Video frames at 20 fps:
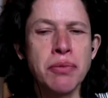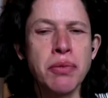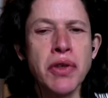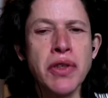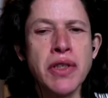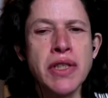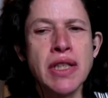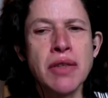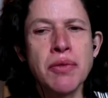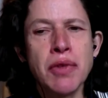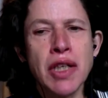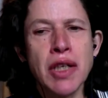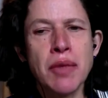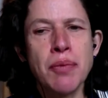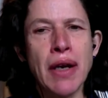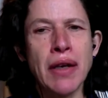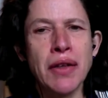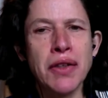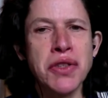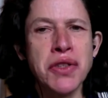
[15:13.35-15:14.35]
point in the book
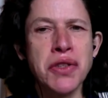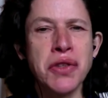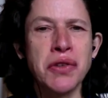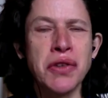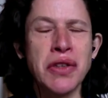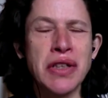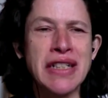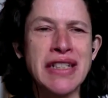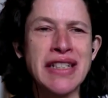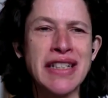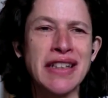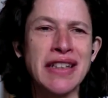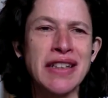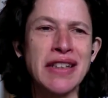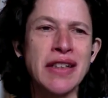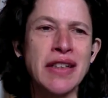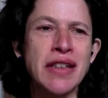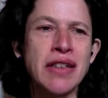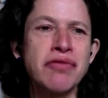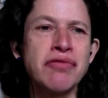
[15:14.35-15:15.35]
about choice and
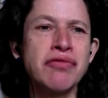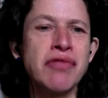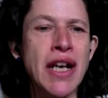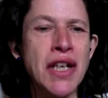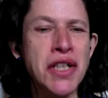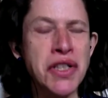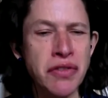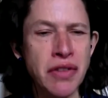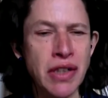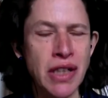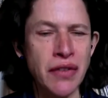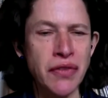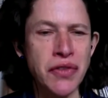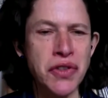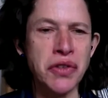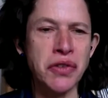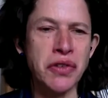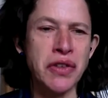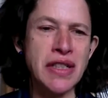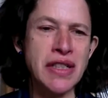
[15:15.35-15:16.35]
the rhetoric of
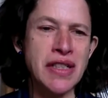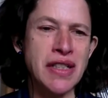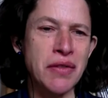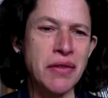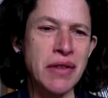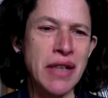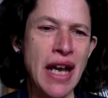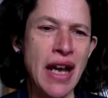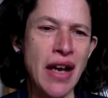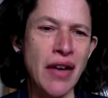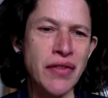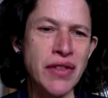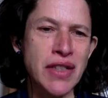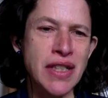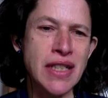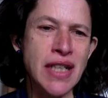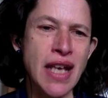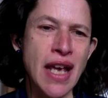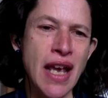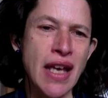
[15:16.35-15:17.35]
choice that we have
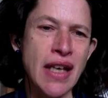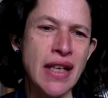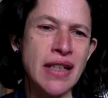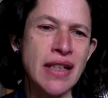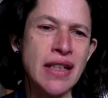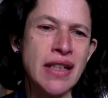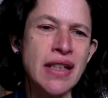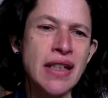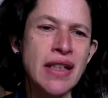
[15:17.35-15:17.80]
today,